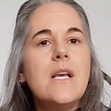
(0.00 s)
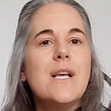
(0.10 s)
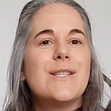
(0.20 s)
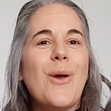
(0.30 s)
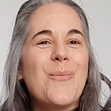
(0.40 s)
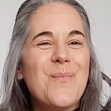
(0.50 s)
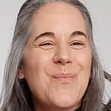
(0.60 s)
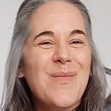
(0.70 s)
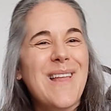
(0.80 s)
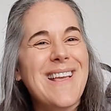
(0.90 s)
So,
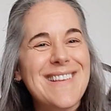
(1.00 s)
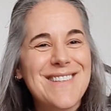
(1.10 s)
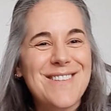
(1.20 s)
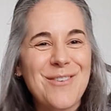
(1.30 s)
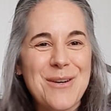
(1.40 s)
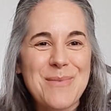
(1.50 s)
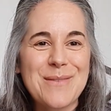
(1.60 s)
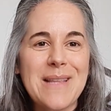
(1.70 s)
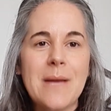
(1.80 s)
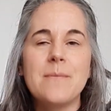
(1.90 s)
sorry
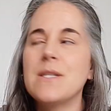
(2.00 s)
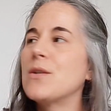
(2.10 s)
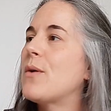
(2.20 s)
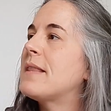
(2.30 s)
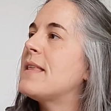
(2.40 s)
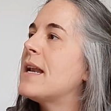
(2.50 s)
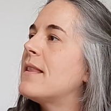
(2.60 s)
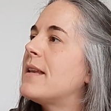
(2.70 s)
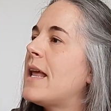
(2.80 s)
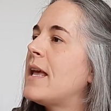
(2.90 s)
about that. So at the end
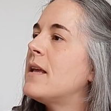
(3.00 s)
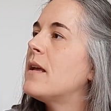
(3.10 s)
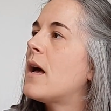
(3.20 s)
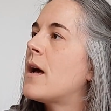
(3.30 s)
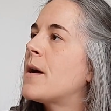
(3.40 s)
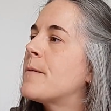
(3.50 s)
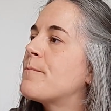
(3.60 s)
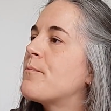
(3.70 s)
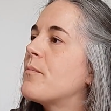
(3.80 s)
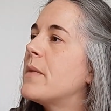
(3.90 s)
of the day,
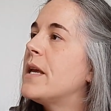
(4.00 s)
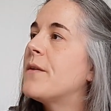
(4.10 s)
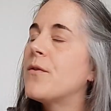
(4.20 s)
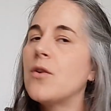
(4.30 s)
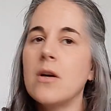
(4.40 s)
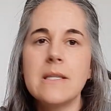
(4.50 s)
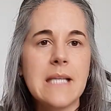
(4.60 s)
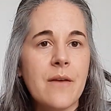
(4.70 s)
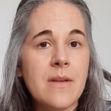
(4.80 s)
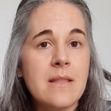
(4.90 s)
if your dog is
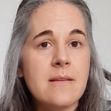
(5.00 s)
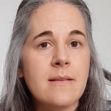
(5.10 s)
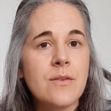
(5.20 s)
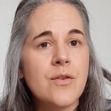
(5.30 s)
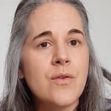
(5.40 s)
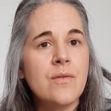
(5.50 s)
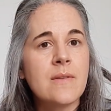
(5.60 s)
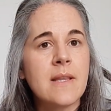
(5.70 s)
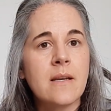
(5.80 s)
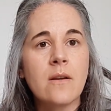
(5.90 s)
having these
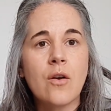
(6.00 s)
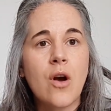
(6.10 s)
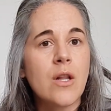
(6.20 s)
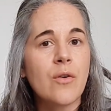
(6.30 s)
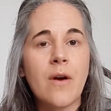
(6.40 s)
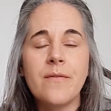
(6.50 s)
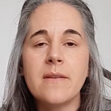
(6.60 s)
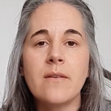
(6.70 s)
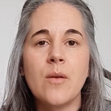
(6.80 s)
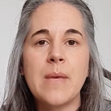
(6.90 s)
issues, then call our
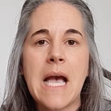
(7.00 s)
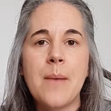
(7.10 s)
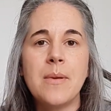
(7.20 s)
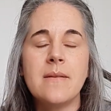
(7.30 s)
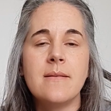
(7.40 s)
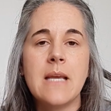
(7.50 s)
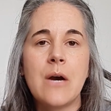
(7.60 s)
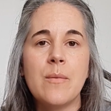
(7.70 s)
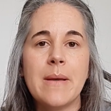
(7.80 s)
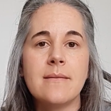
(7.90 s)
office and I'll be happy to see
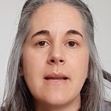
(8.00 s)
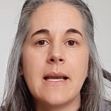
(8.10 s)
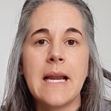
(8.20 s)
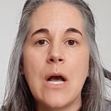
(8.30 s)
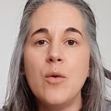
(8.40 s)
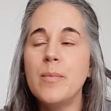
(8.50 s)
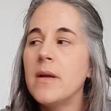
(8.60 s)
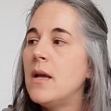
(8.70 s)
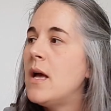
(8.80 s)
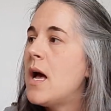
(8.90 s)
how best I can help.
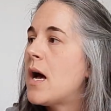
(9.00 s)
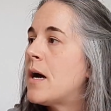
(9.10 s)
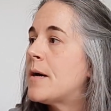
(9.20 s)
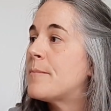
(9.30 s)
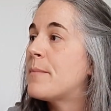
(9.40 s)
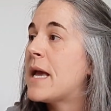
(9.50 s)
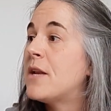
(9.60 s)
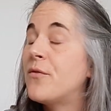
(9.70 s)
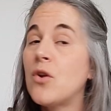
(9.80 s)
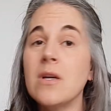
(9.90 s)
And
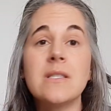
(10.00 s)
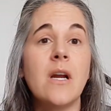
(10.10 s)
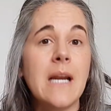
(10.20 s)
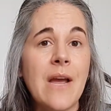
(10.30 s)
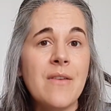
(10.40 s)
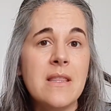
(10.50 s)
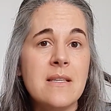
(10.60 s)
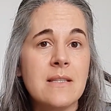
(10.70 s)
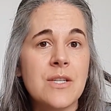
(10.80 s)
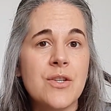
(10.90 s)
if your dog is not having
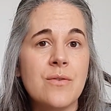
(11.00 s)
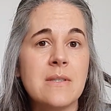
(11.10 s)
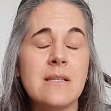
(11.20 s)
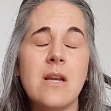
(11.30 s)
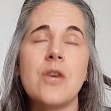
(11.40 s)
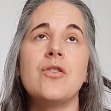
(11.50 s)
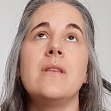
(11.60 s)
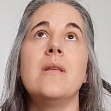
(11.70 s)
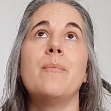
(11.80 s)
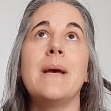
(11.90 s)
these issues, it's actually
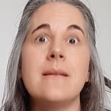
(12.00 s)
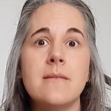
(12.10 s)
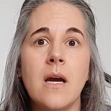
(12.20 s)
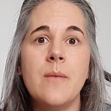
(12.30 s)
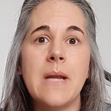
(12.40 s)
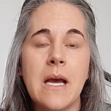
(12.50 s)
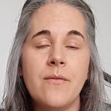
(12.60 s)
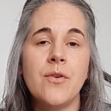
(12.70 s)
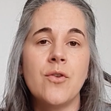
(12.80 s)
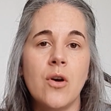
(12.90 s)
the best time to
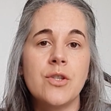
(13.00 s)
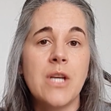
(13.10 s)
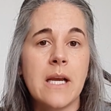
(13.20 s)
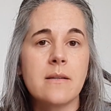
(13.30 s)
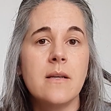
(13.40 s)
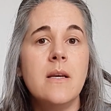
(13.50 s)
have your dog checked,